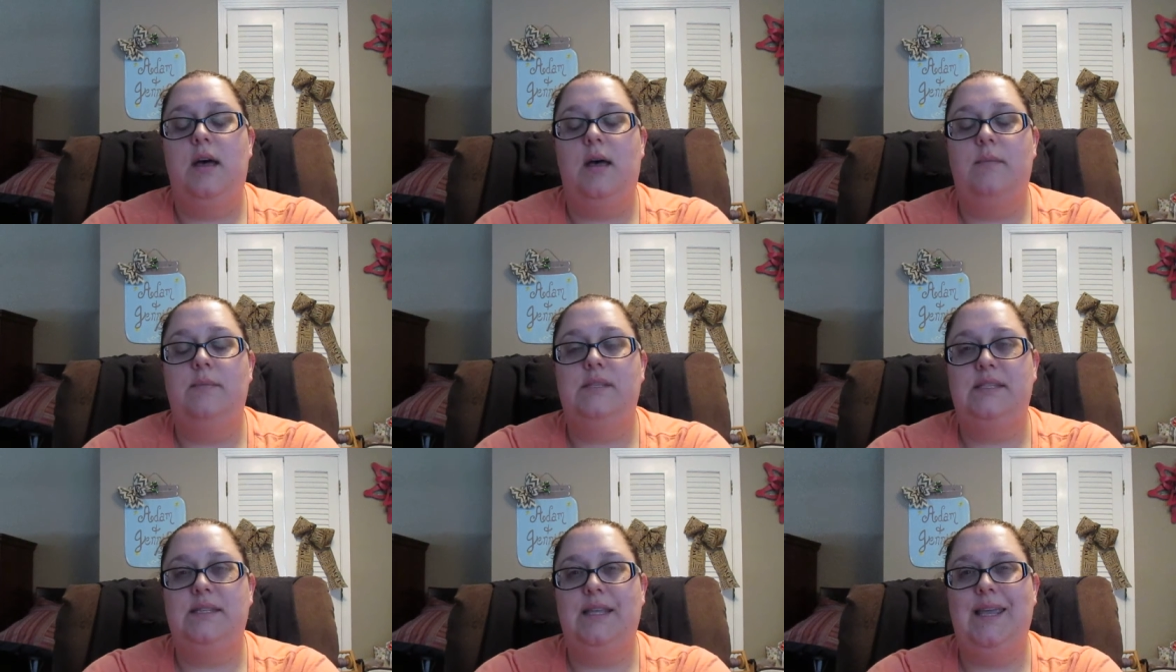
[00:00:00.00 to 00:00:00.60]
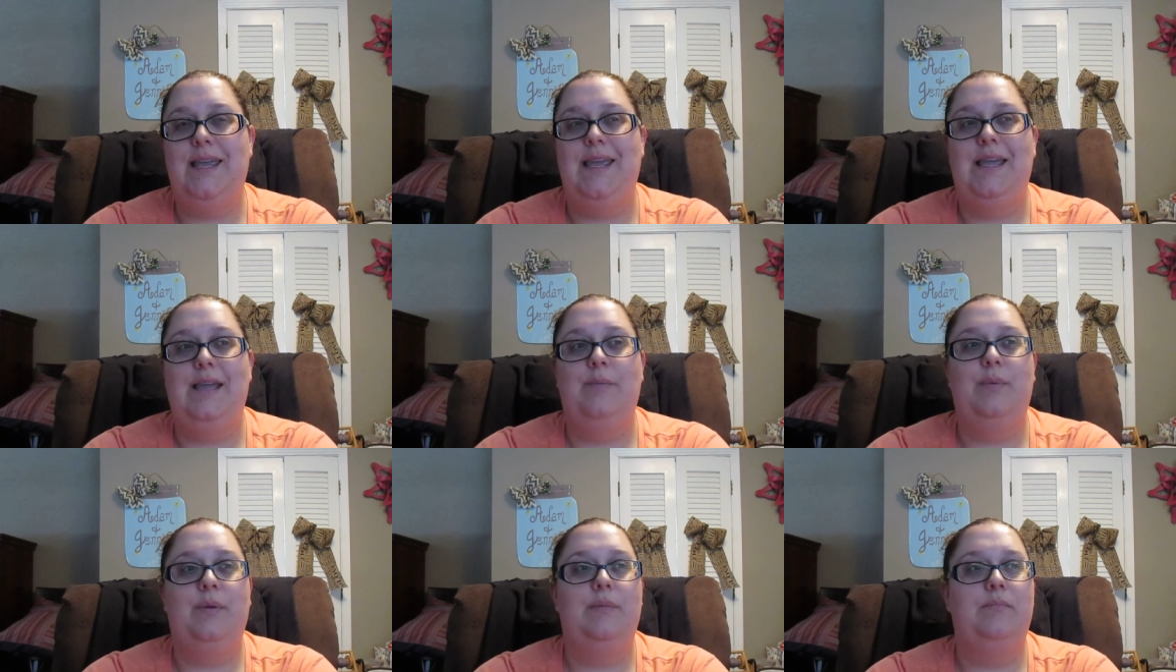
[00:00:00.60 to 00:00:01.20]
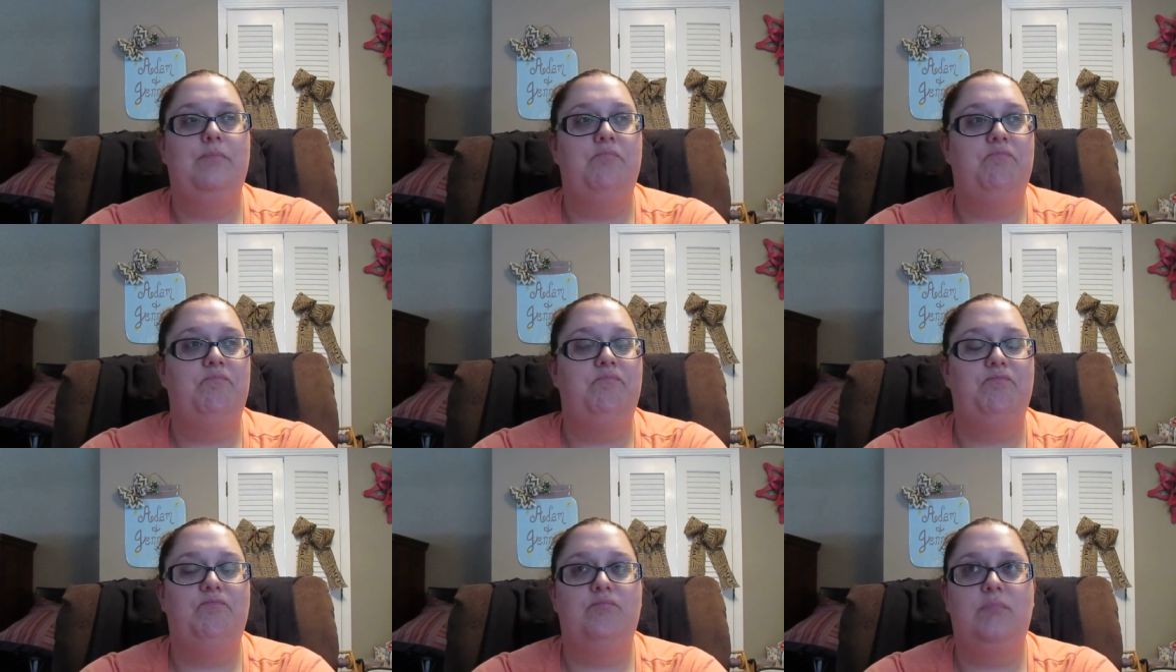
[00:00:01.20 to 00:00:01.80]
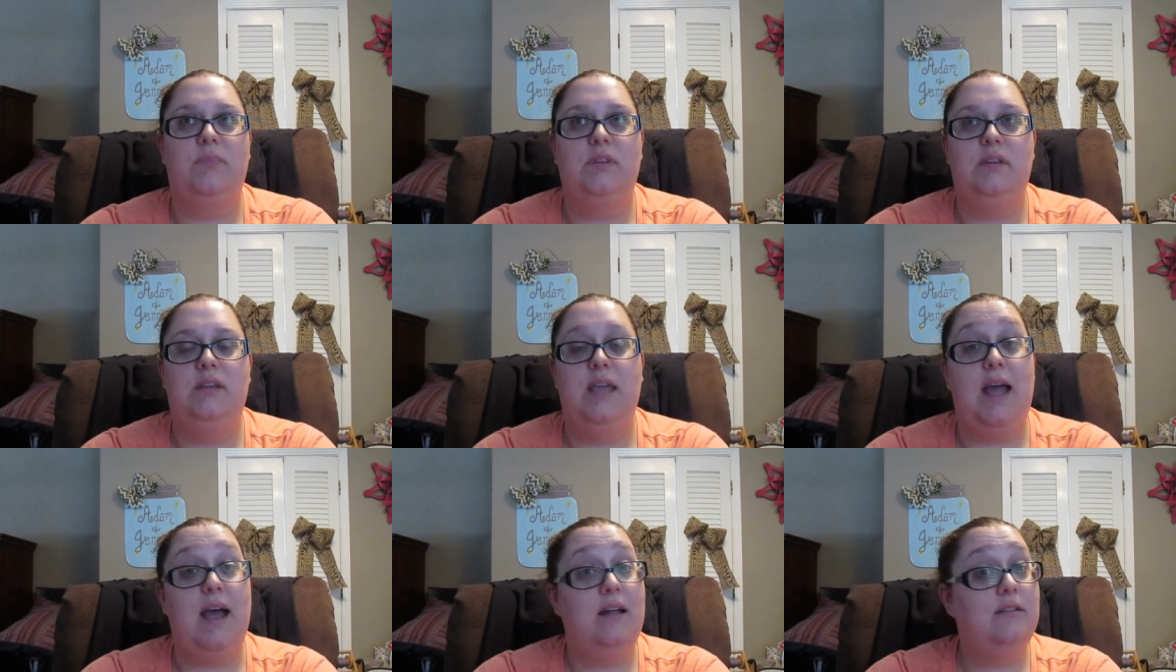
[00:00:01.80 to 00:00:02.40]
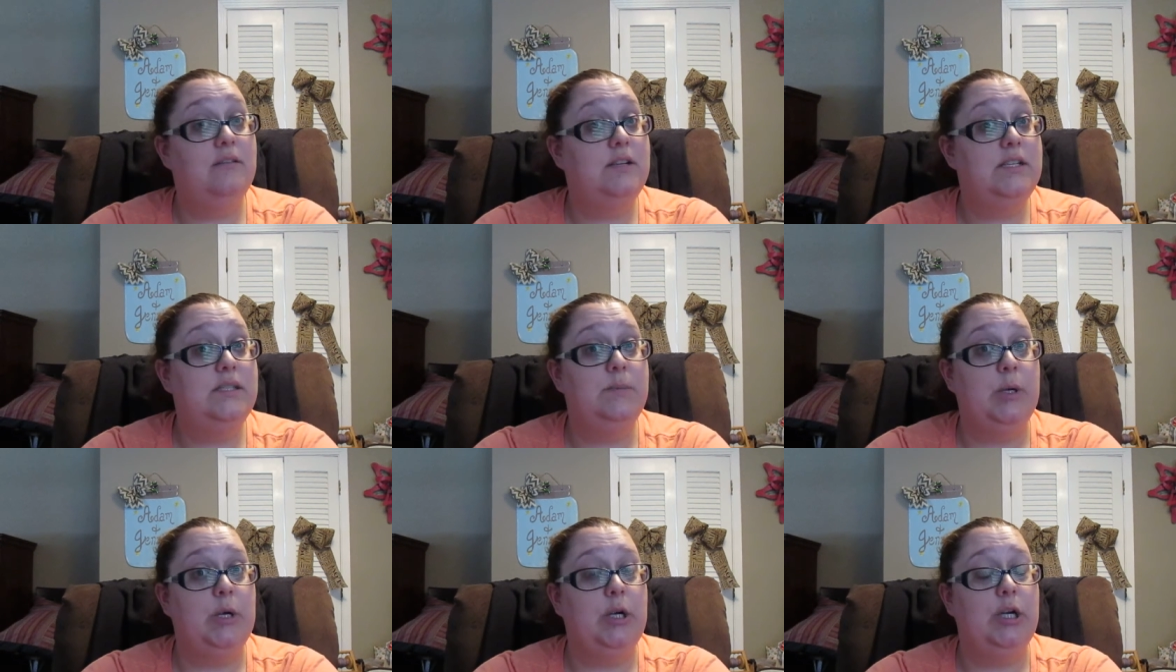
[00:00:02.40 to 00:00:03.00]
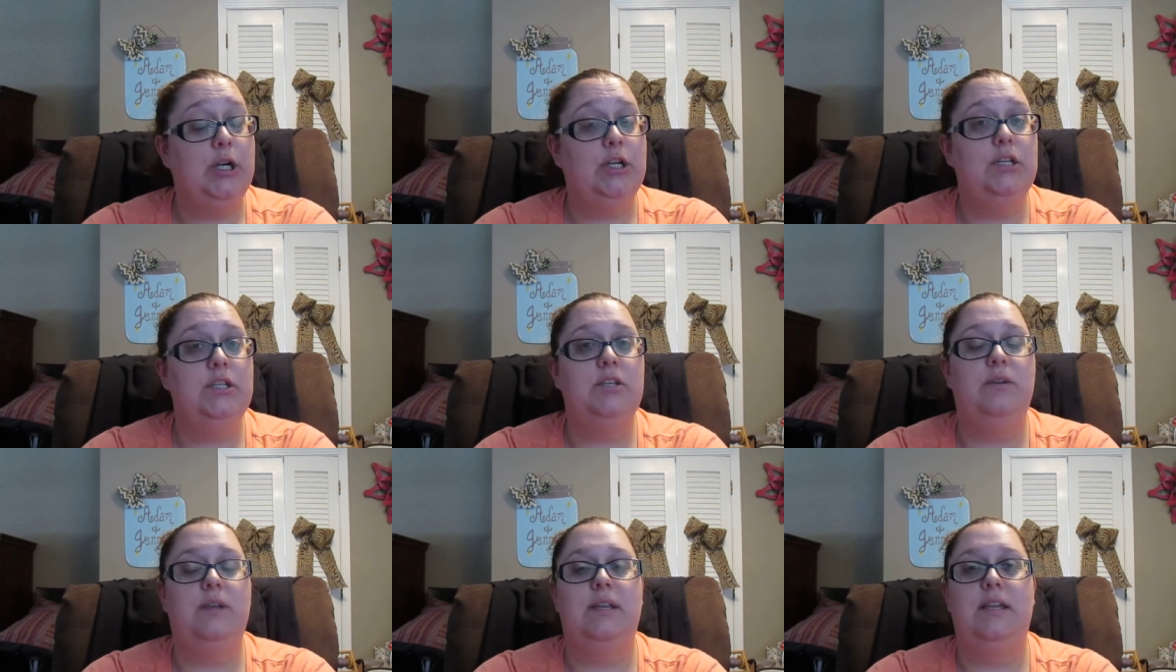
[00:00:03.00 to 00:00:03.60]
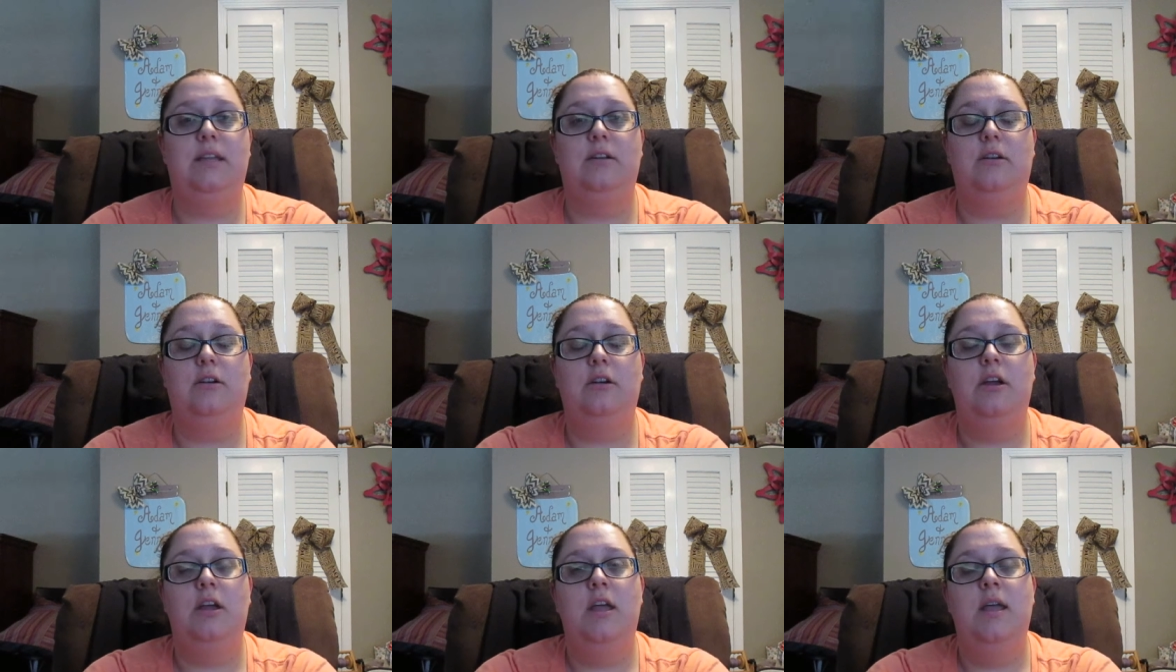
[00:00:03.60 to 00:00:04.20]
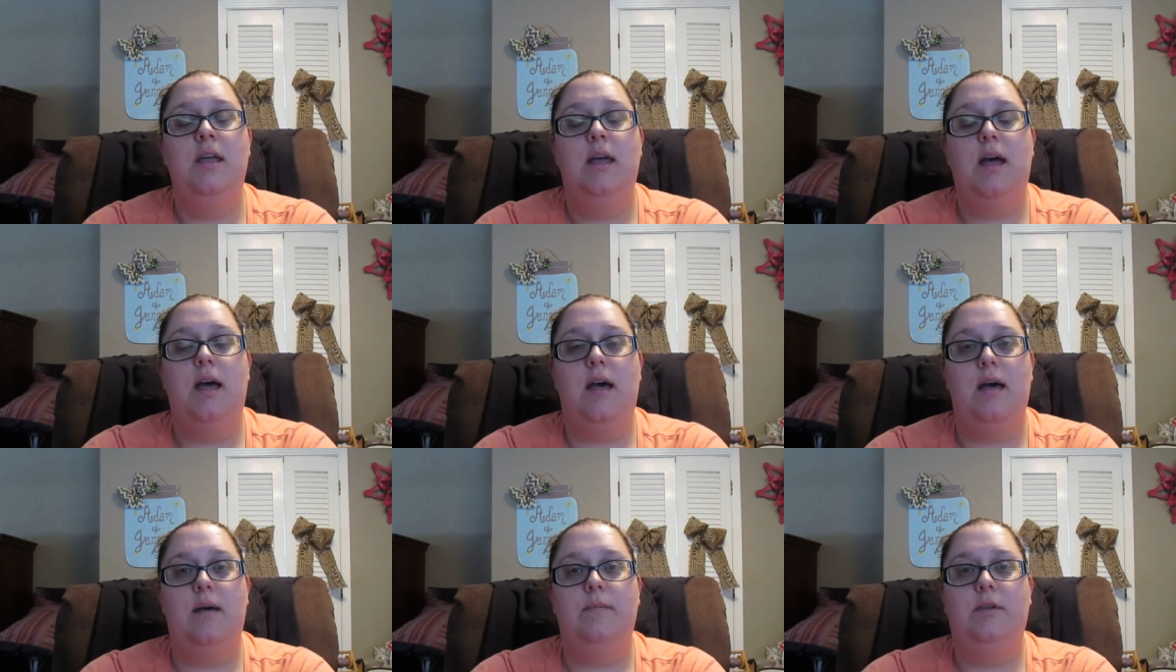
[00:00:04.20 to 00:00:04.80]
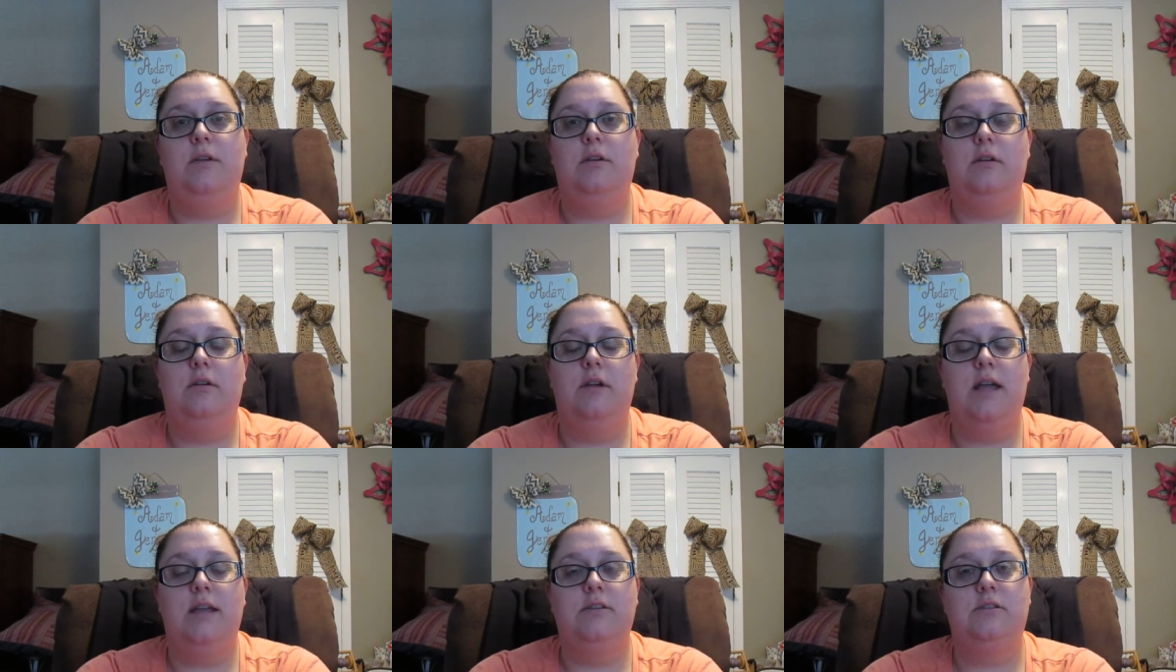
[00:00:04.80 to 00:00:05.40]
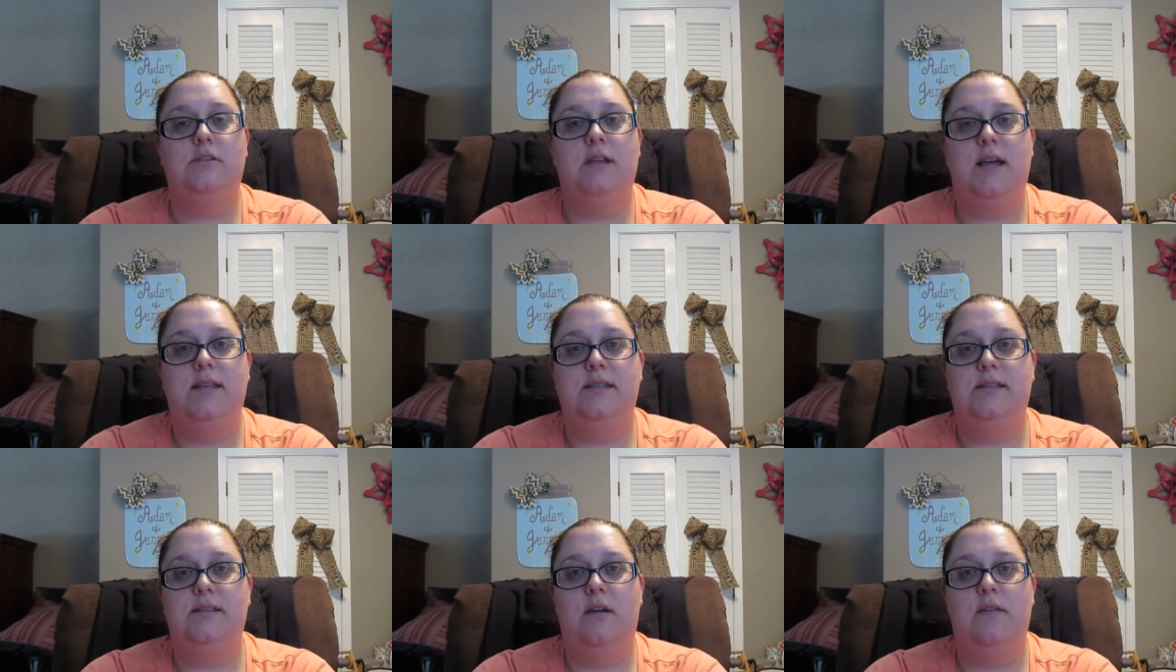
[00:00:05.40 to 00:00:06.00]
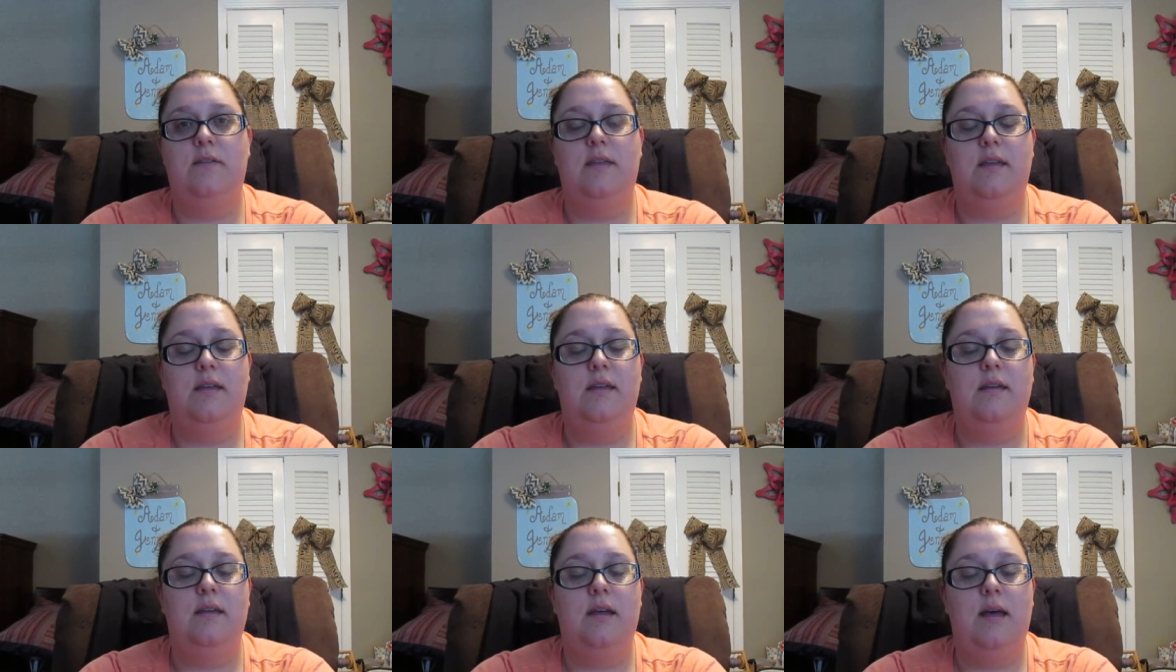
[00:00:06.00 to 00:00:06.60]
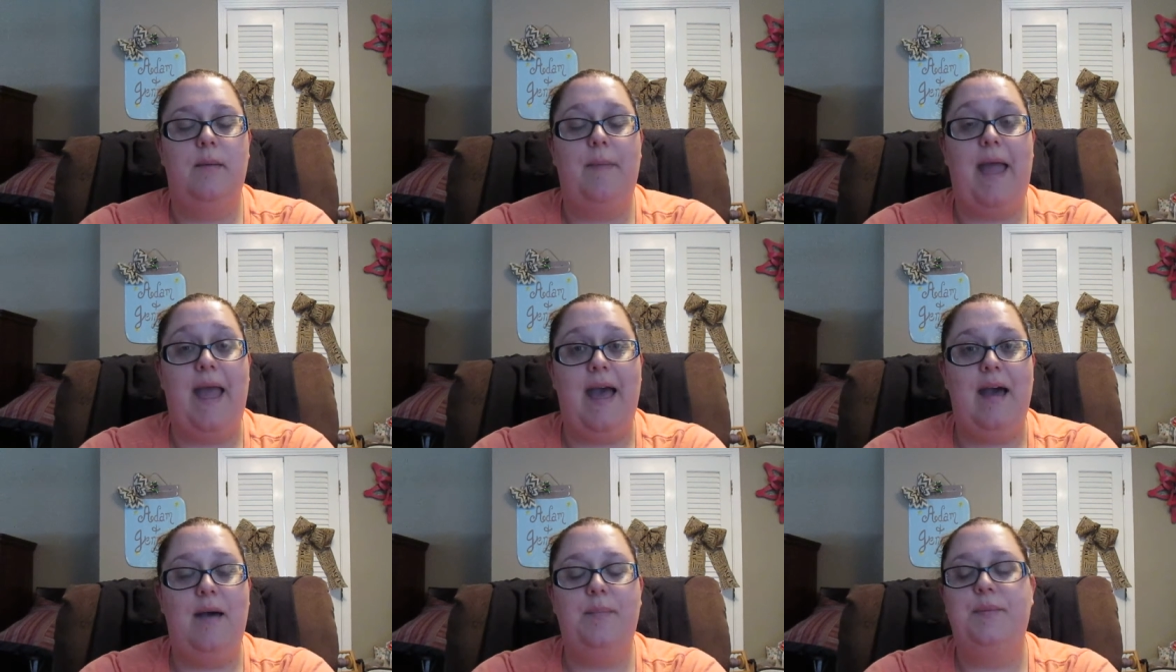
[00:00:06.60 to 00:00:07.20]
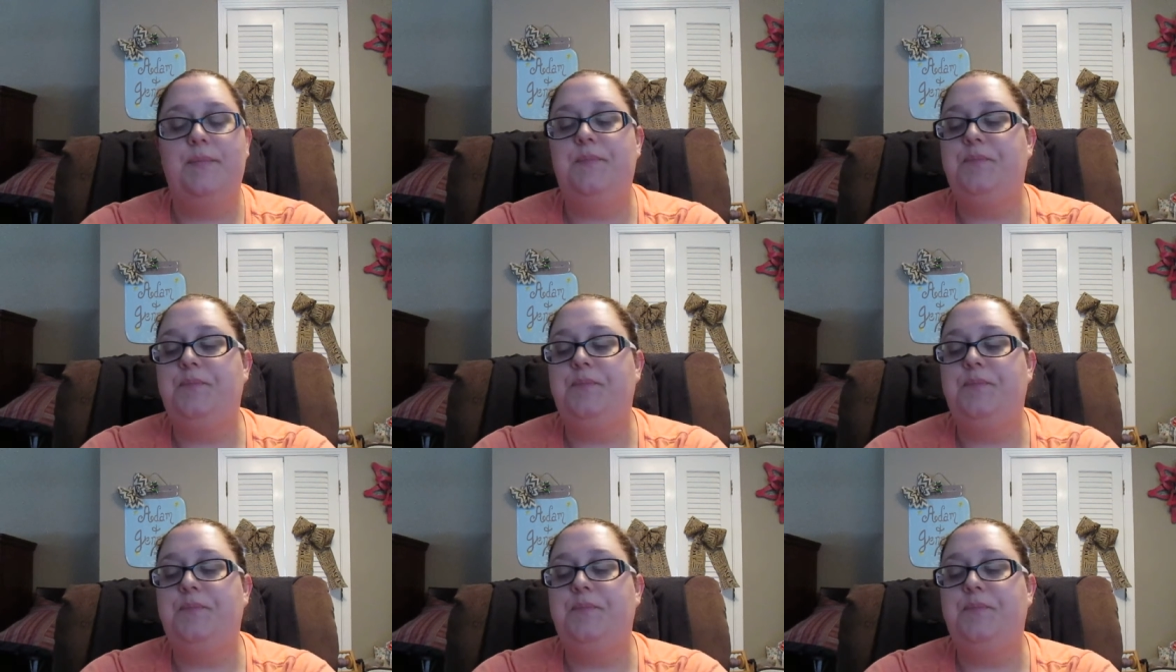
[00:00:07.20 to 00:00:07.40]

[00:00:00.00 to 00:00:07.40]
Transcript: sleep, calories burned. You can enter your exercises on the app.